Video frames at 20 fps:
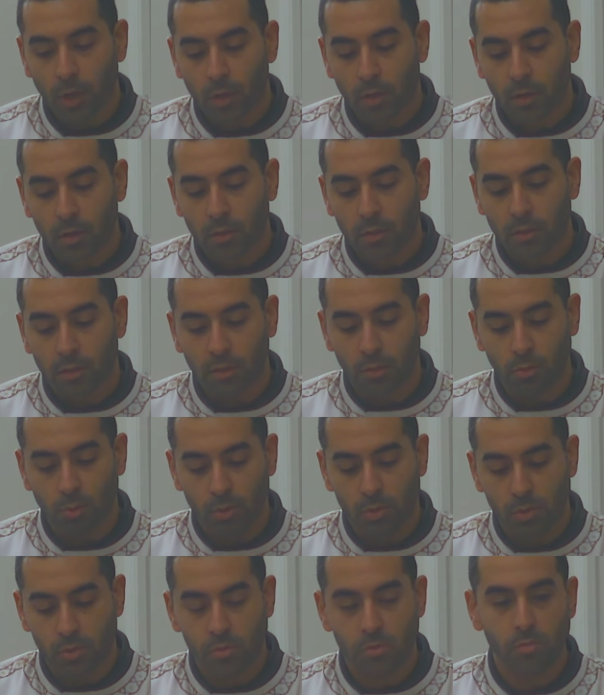he
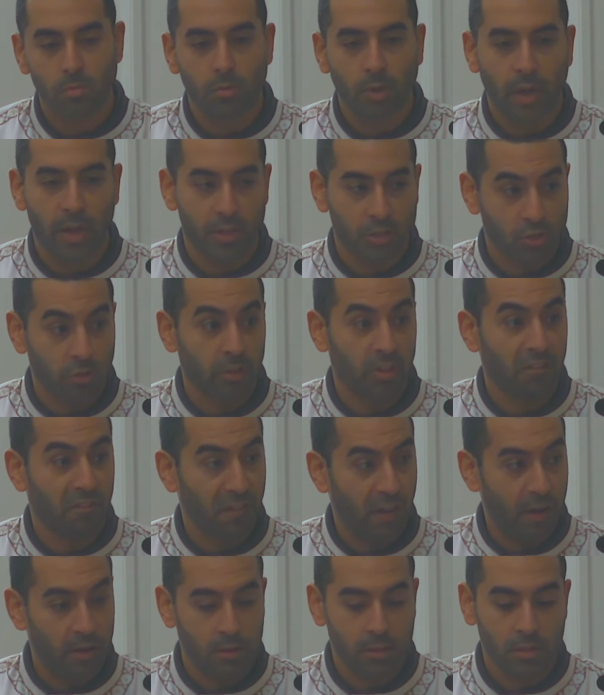was answering the
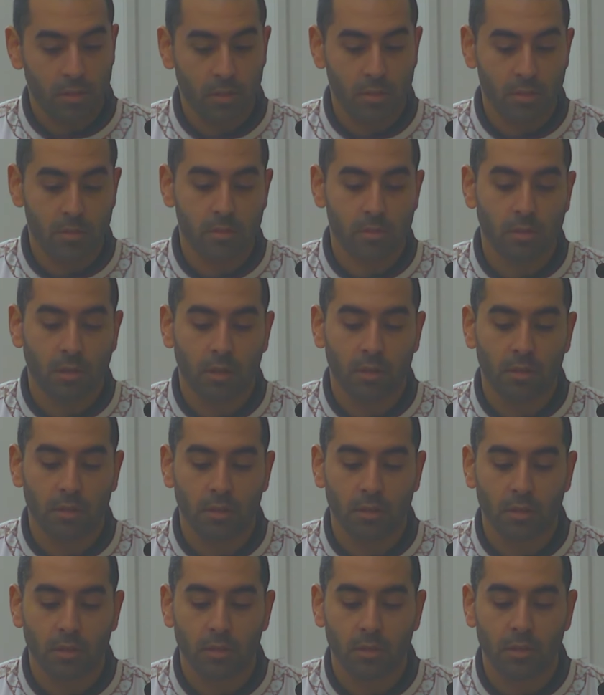Pharisees, and
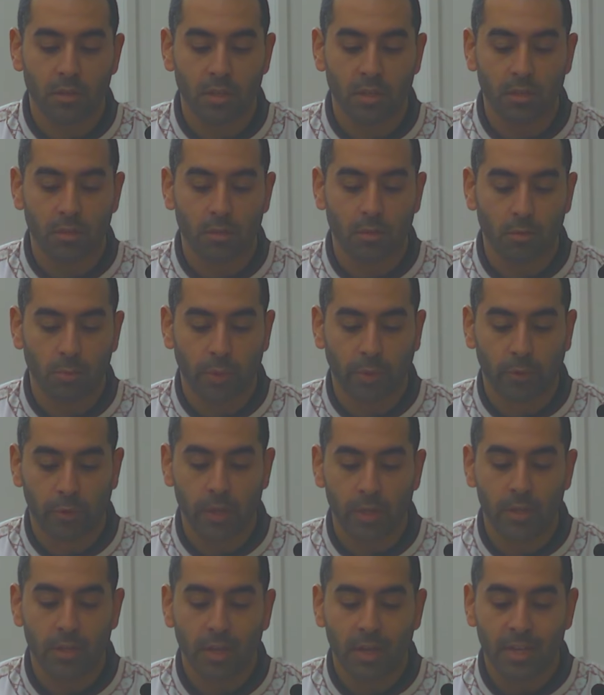we
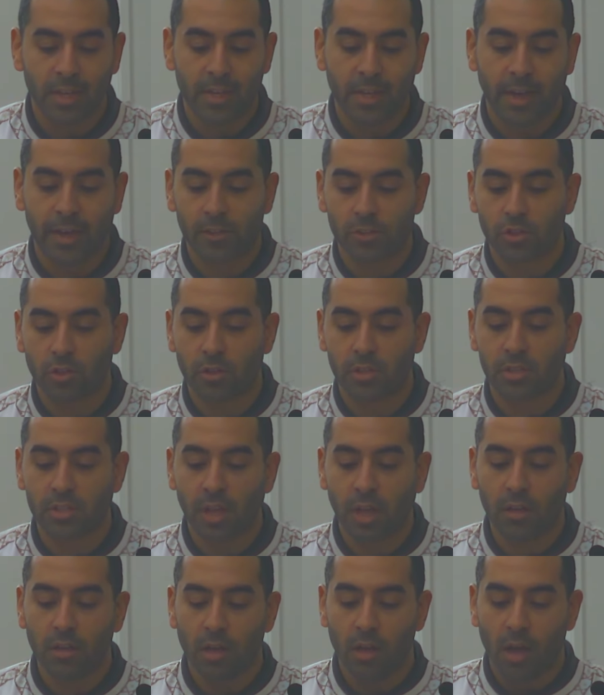read, "He answered and
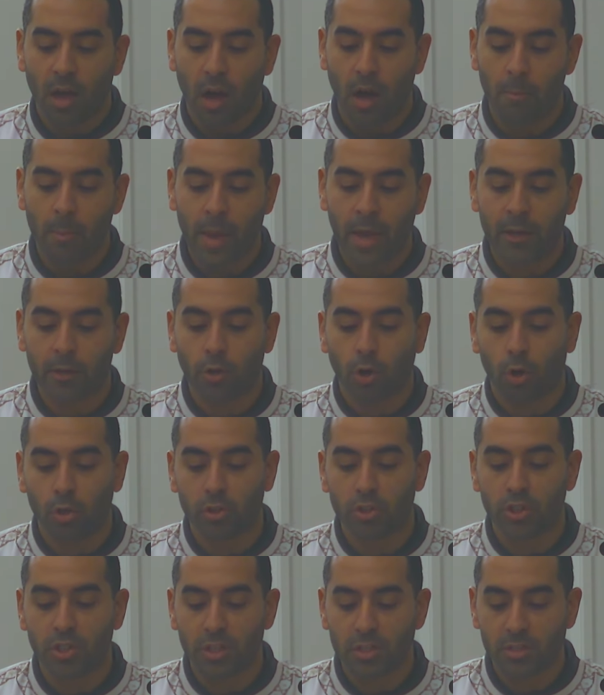said, 'A man called
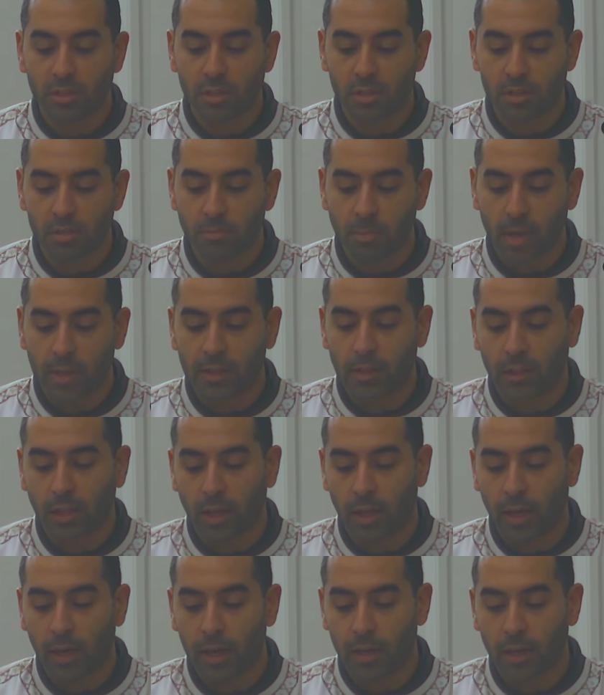Jesus made
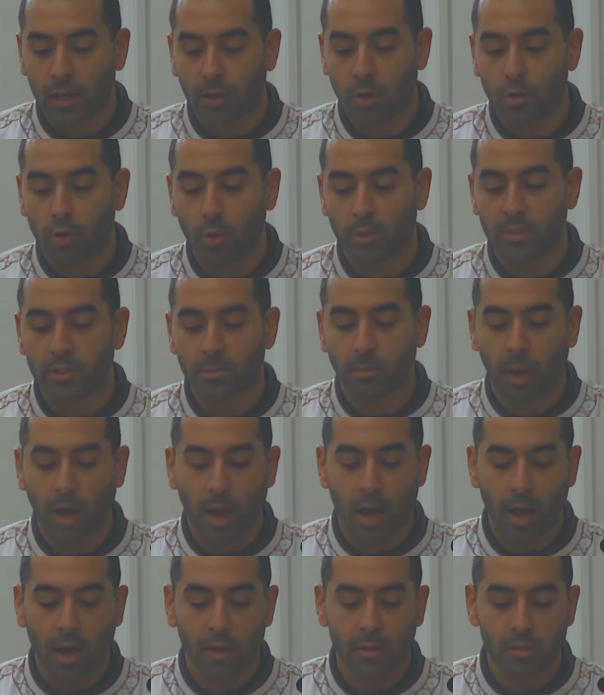clay and anointed my
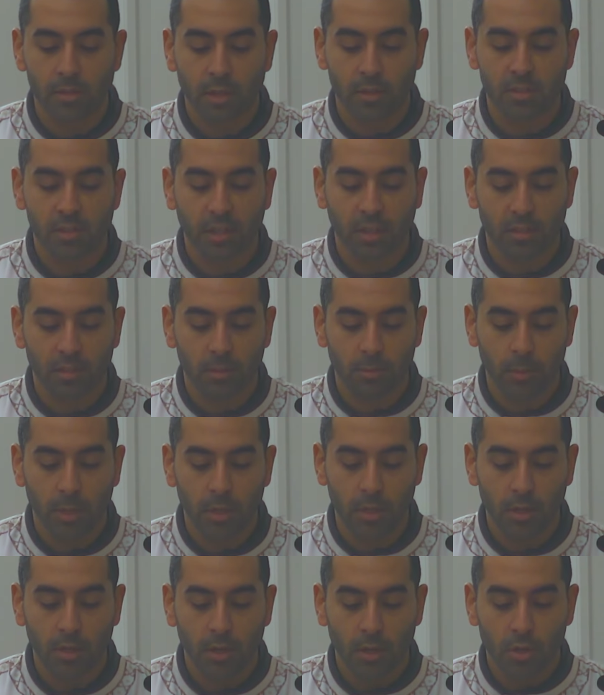eyes and said to me,
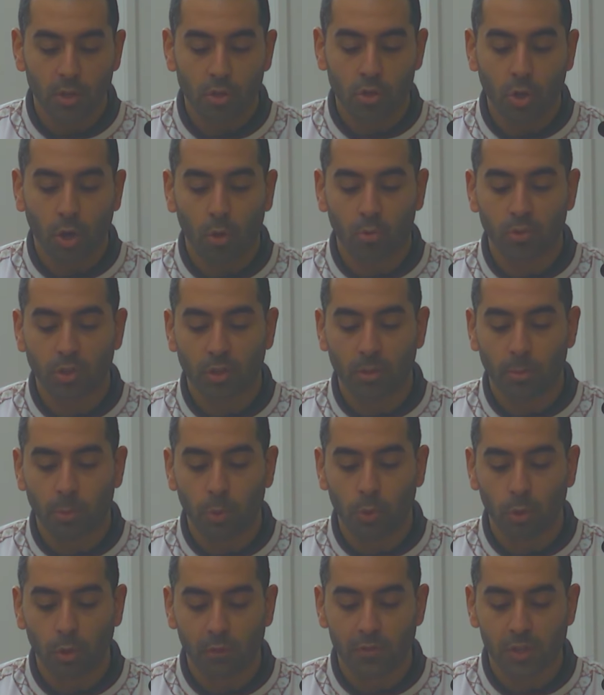go to the
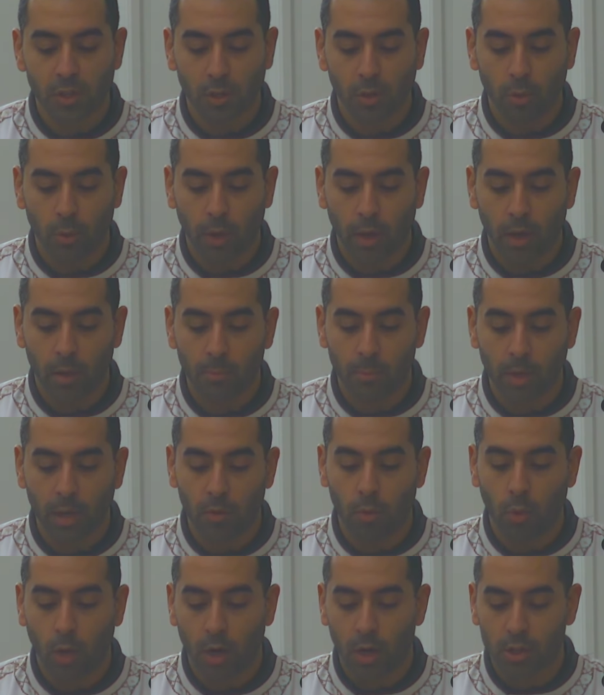pool of Siloam and
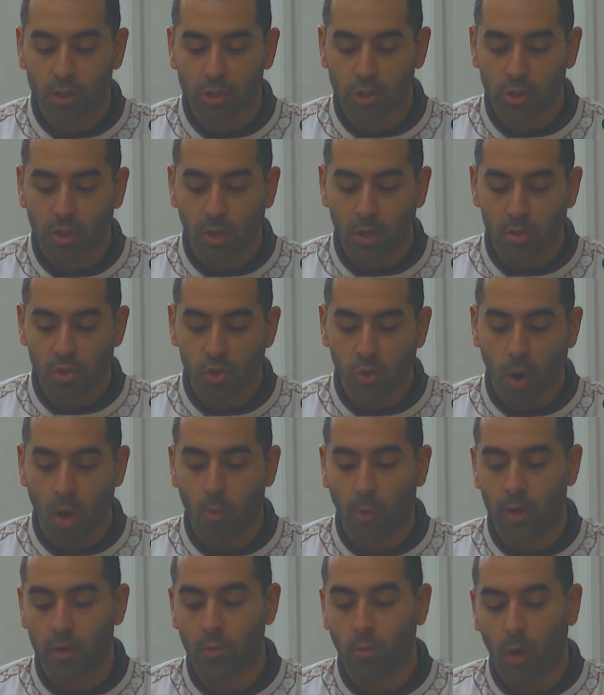wash. So I
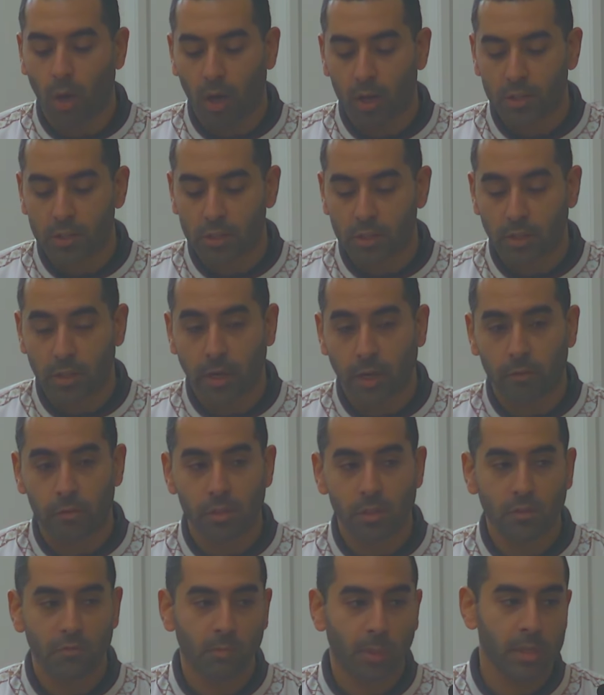went and washed, and I
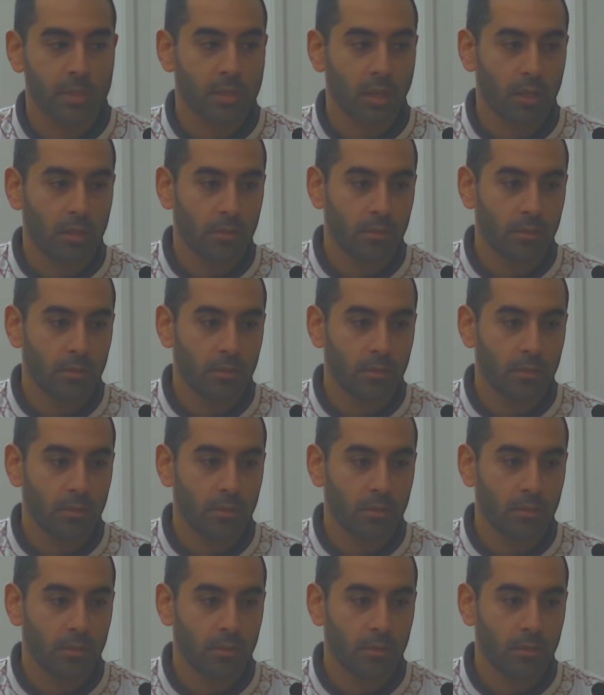received my sight.'"